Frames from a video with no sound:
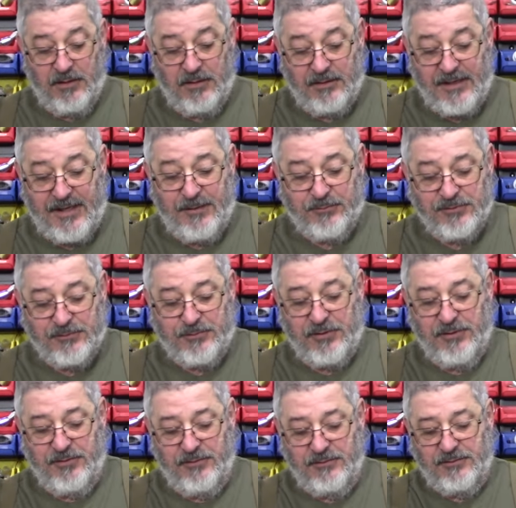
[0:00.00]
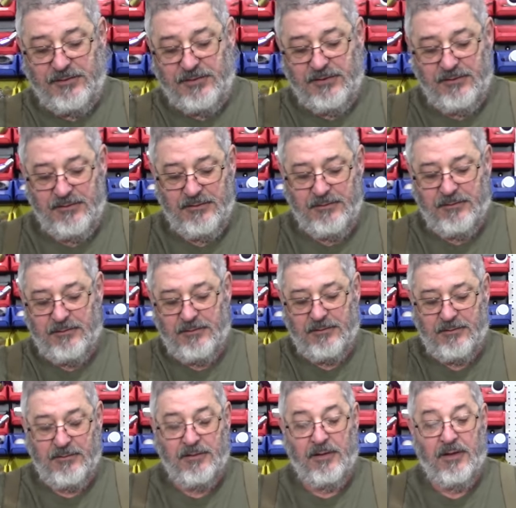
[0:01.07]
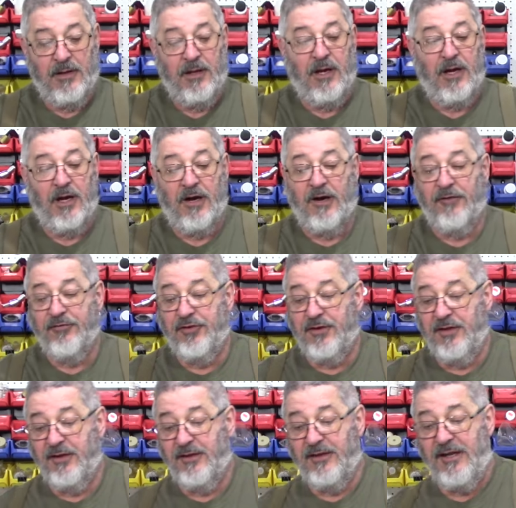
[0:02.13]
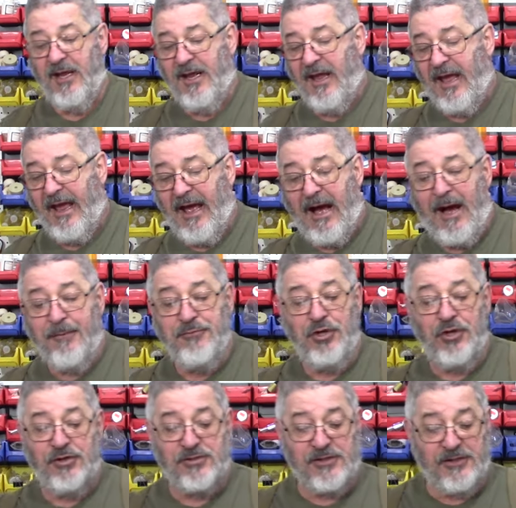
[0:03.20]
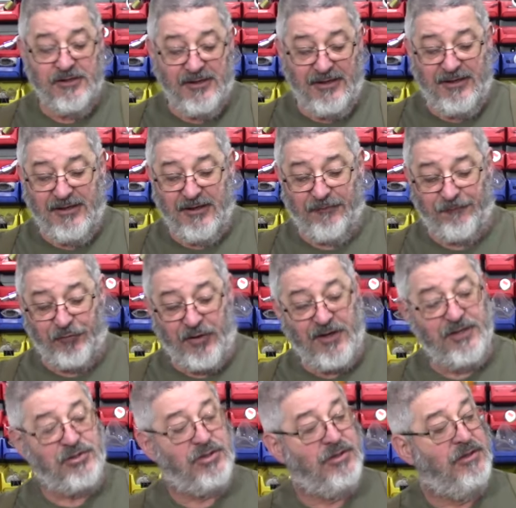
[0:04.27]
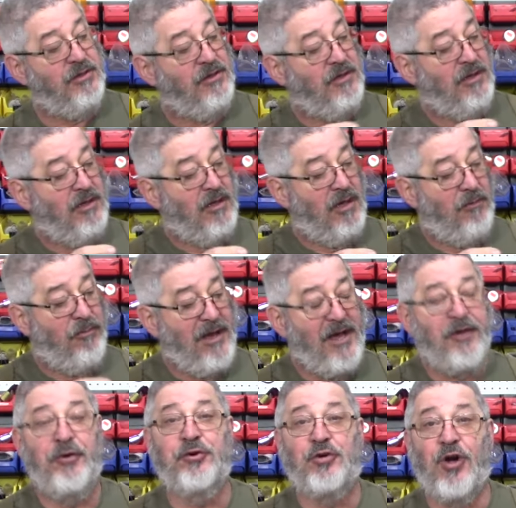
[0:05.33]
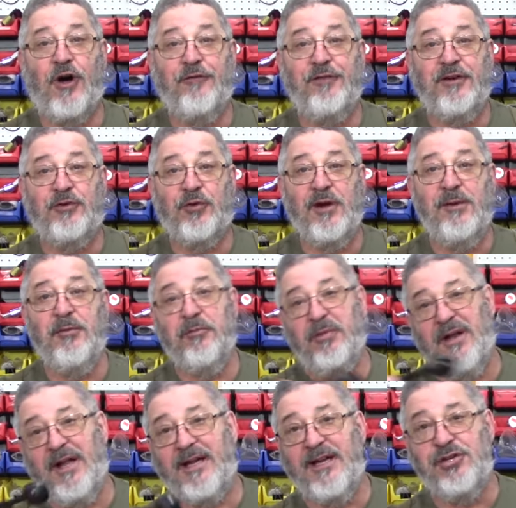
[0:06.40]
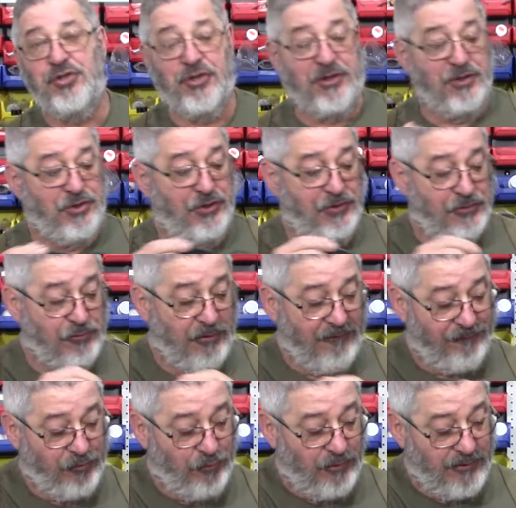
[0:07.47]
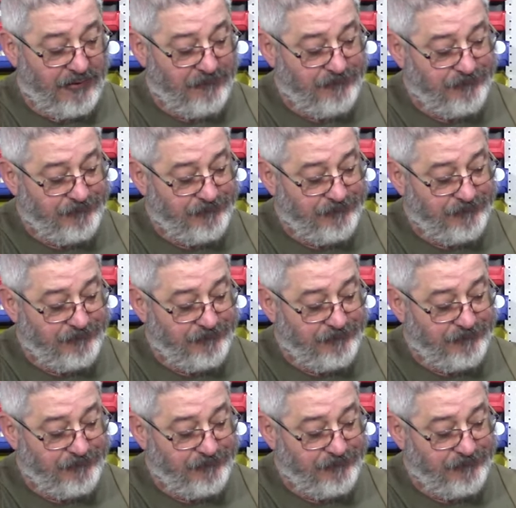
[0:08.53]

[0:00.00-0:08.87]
tablespoons of, I'm using the French powdered coffee creamer, but I guess you could use whatever you wanted.